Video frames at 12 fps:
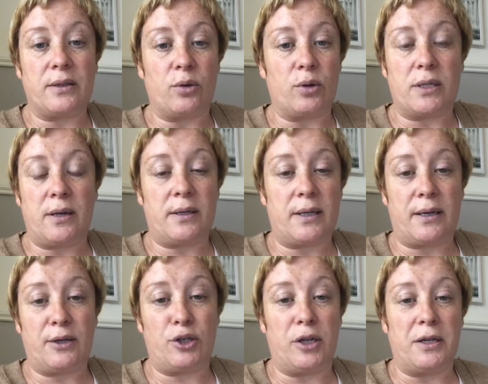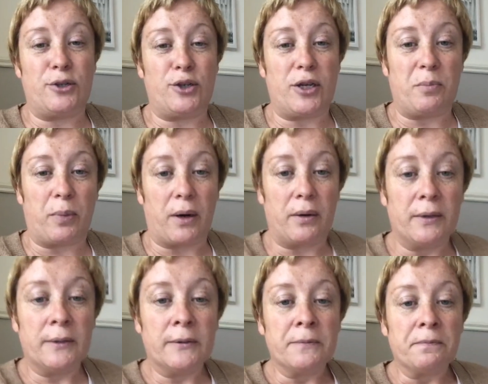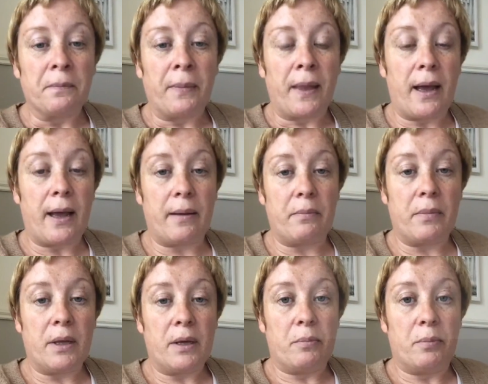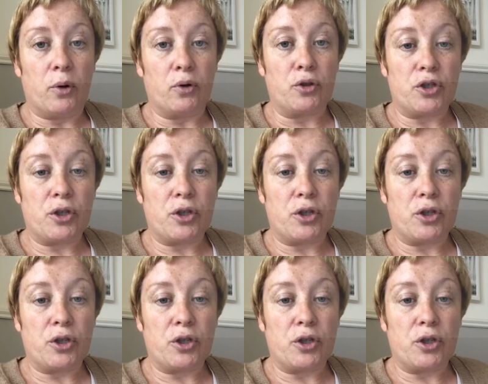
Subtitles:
so it's not actually cheaper. But